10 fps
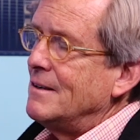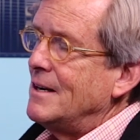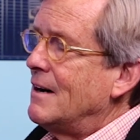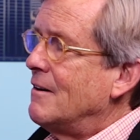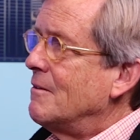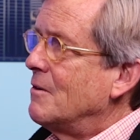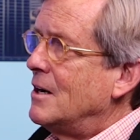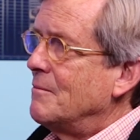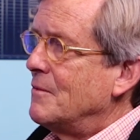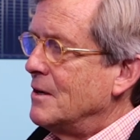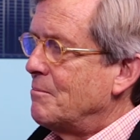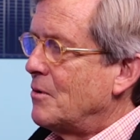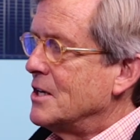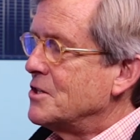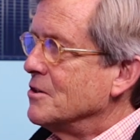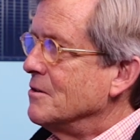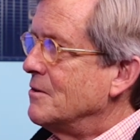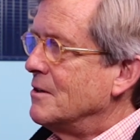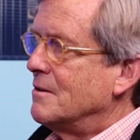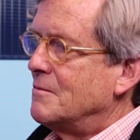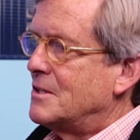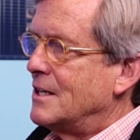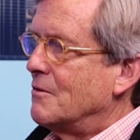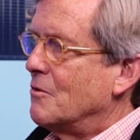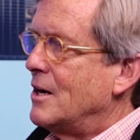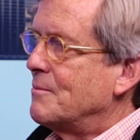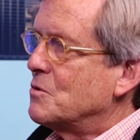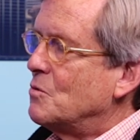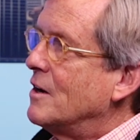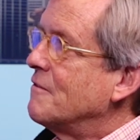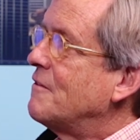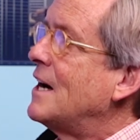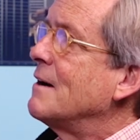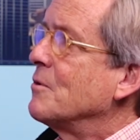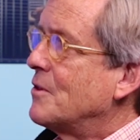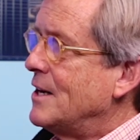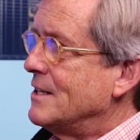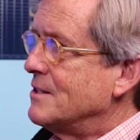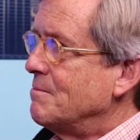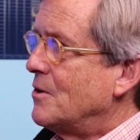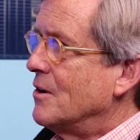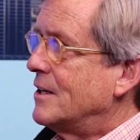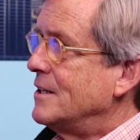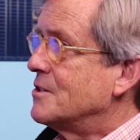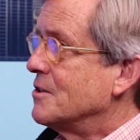now the pressure, the tenant reps want 5 per 1,000 parking.